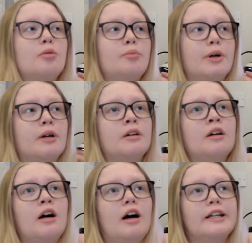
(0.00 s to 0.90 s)
but
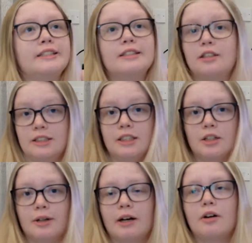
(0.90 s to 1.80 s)
I did
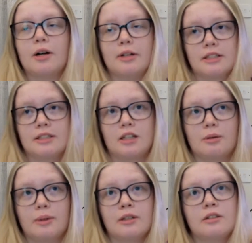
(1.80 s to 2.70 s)
go out. I went to
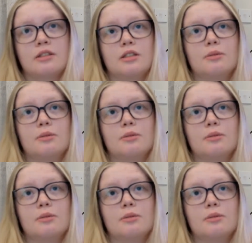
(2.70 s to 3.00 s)
Starbucks.